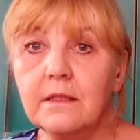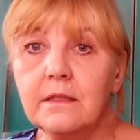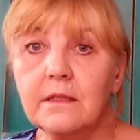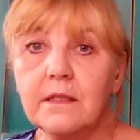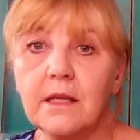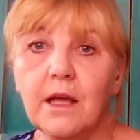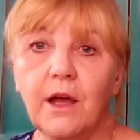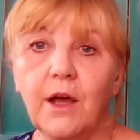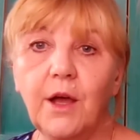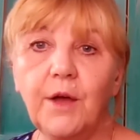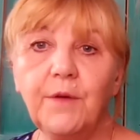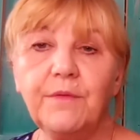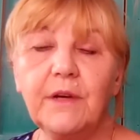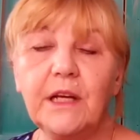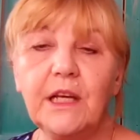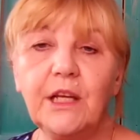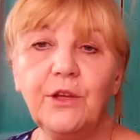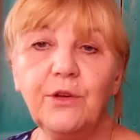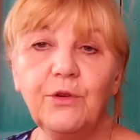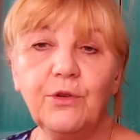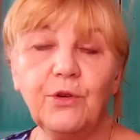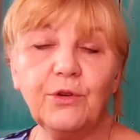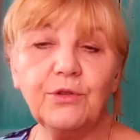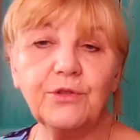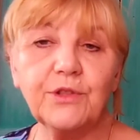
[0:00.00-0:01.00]
so hopefully
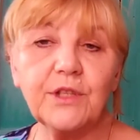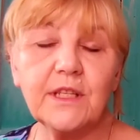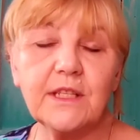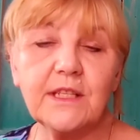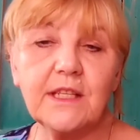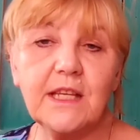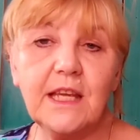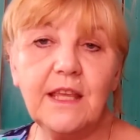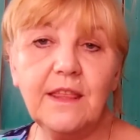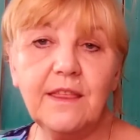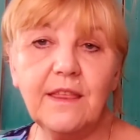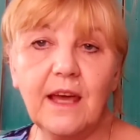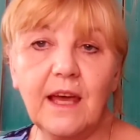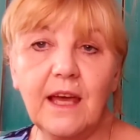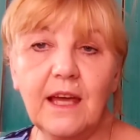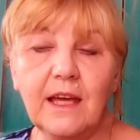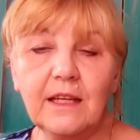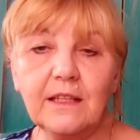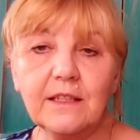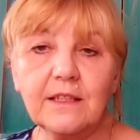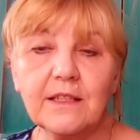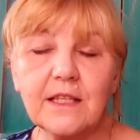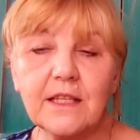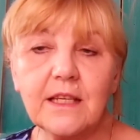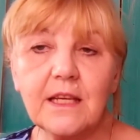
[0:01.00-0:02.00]
you got to see that
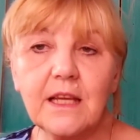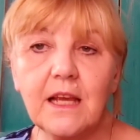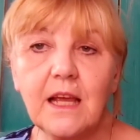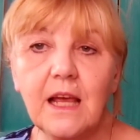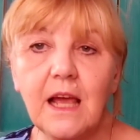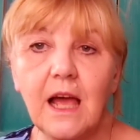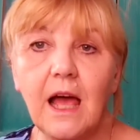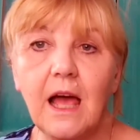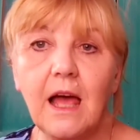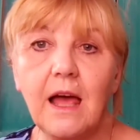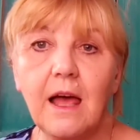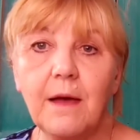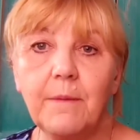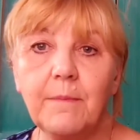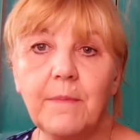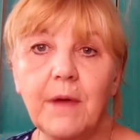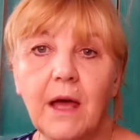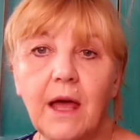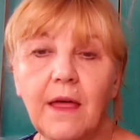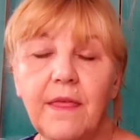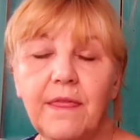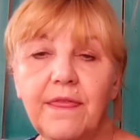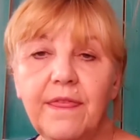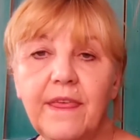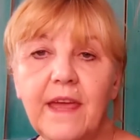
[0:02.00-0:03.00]
um,
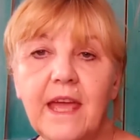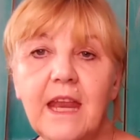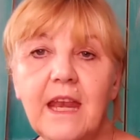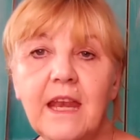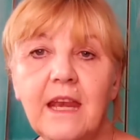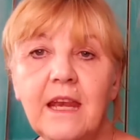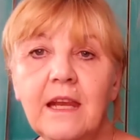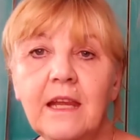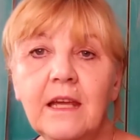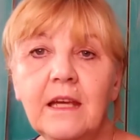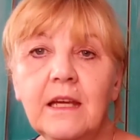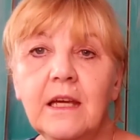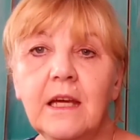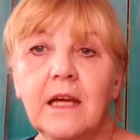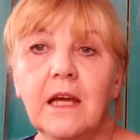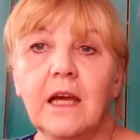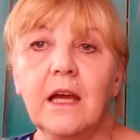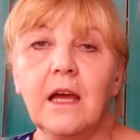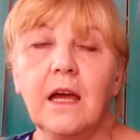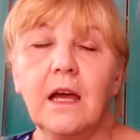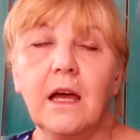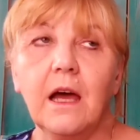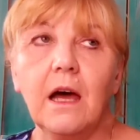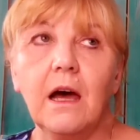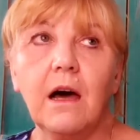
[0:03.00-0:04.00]
and then
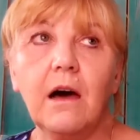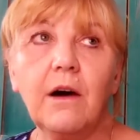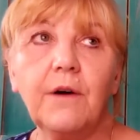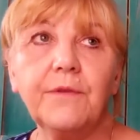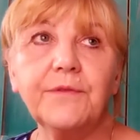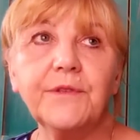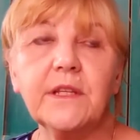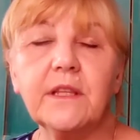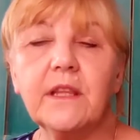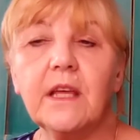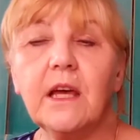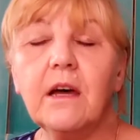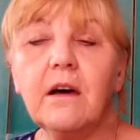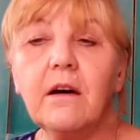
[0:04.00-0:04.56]
after that